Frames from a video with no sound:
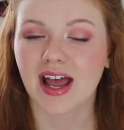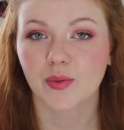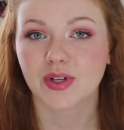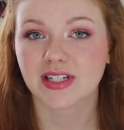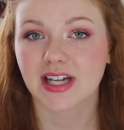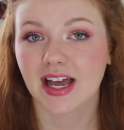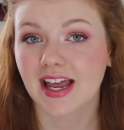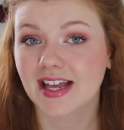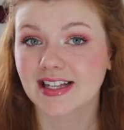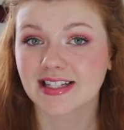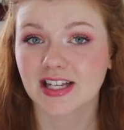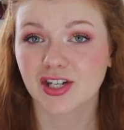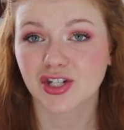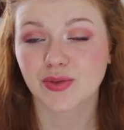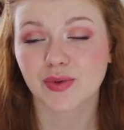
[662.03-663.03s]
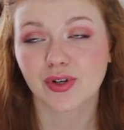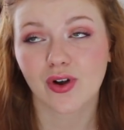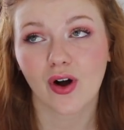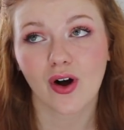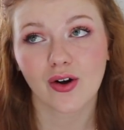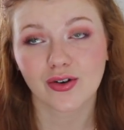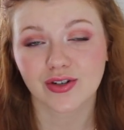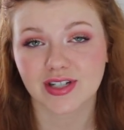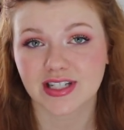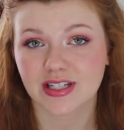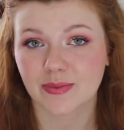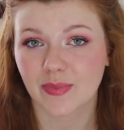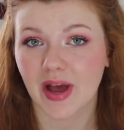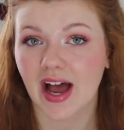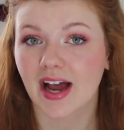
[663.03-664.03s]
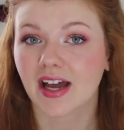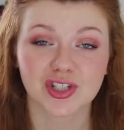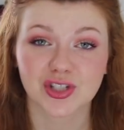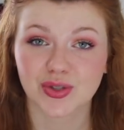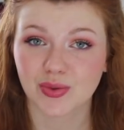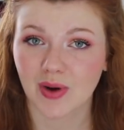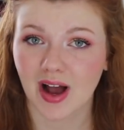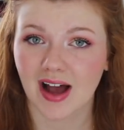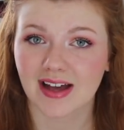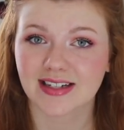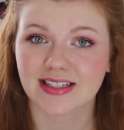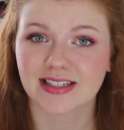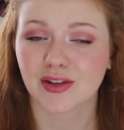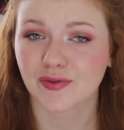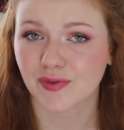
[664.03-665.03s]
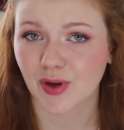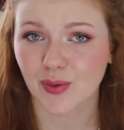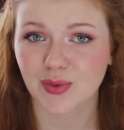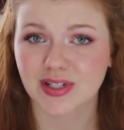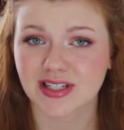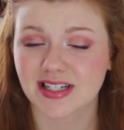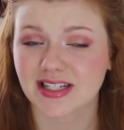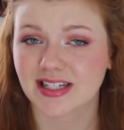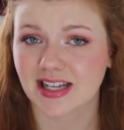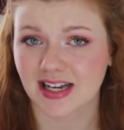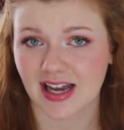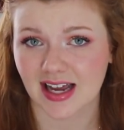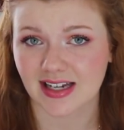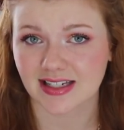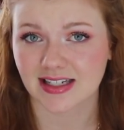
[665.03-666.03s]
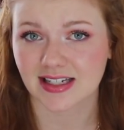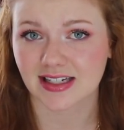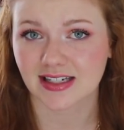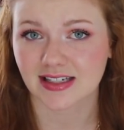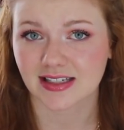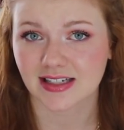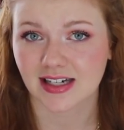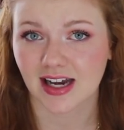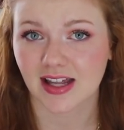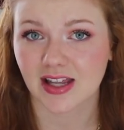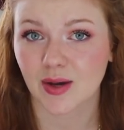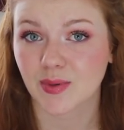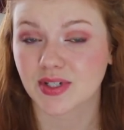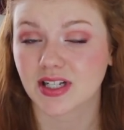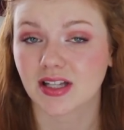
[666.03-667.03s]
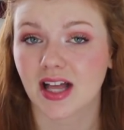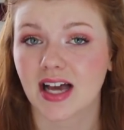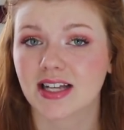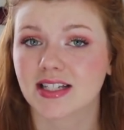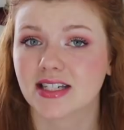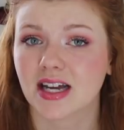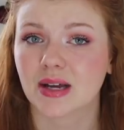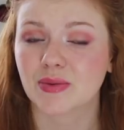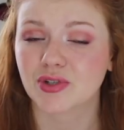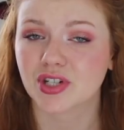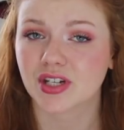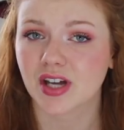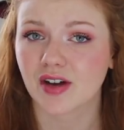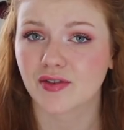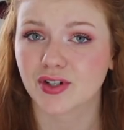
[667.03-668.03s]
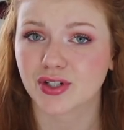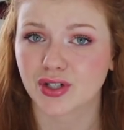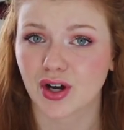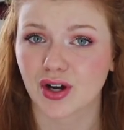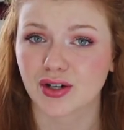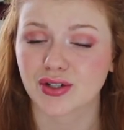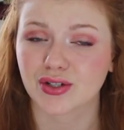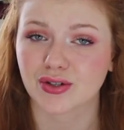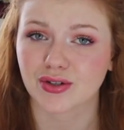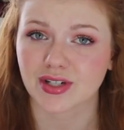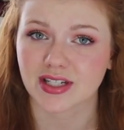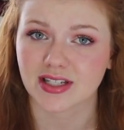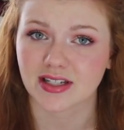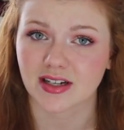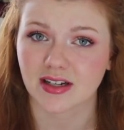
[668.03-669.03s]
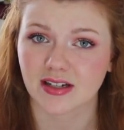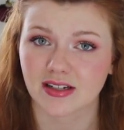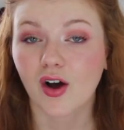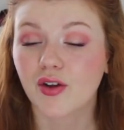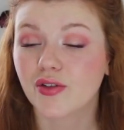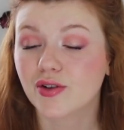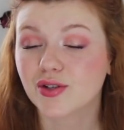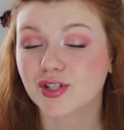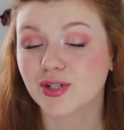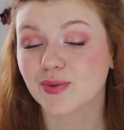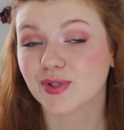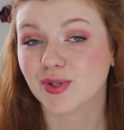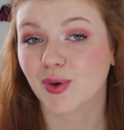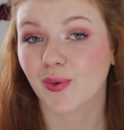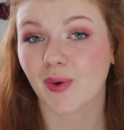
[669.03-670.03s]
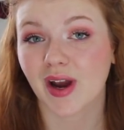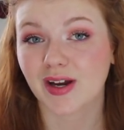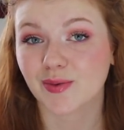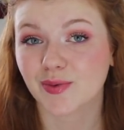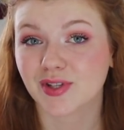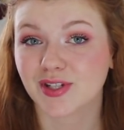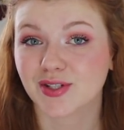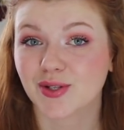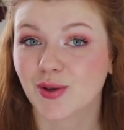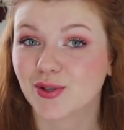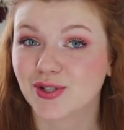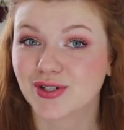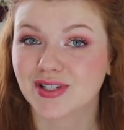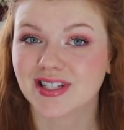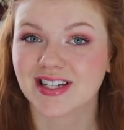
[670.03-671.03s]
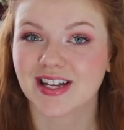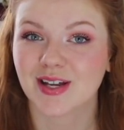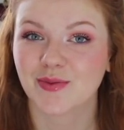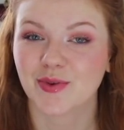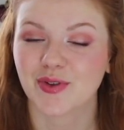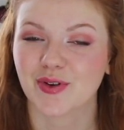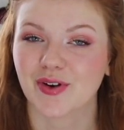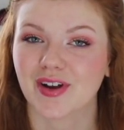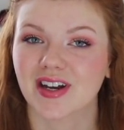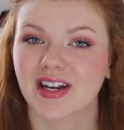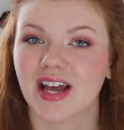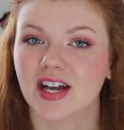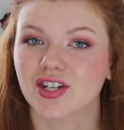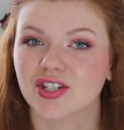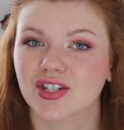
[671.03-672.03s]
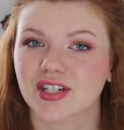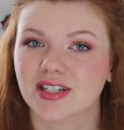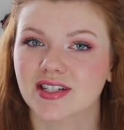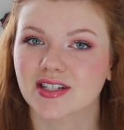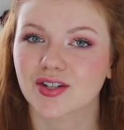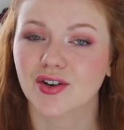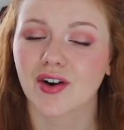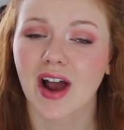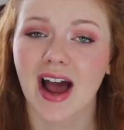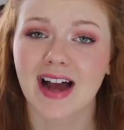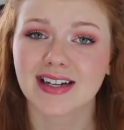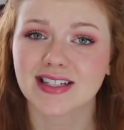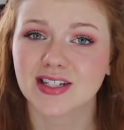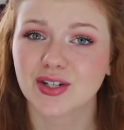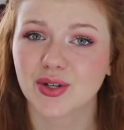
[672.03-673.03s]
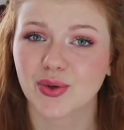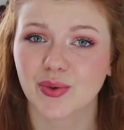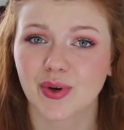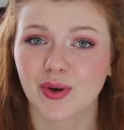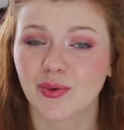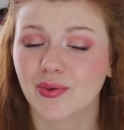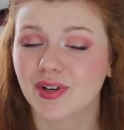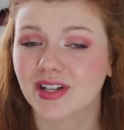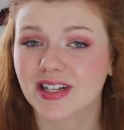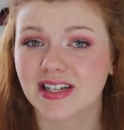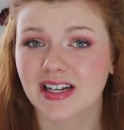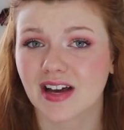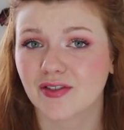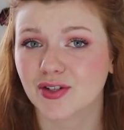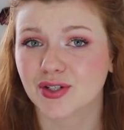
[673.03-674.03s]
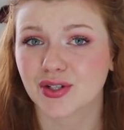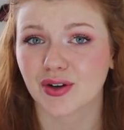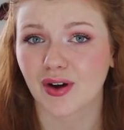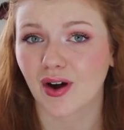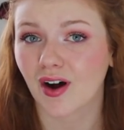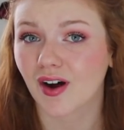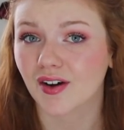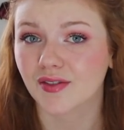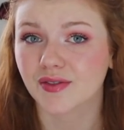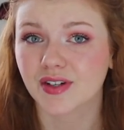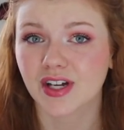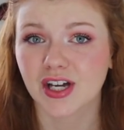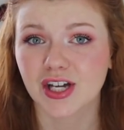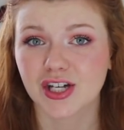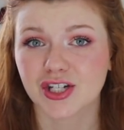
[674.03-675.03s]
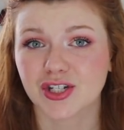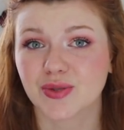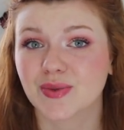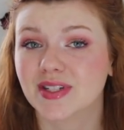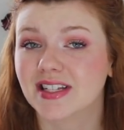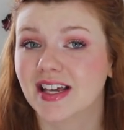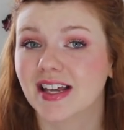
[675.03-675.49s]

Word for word: And when Diane said she would call Christa back, she tried and the phone was disconnected. And that was the last time she ever talked to Christa. Although she was great with the social scene, with her connections, her acting career really never took off. She was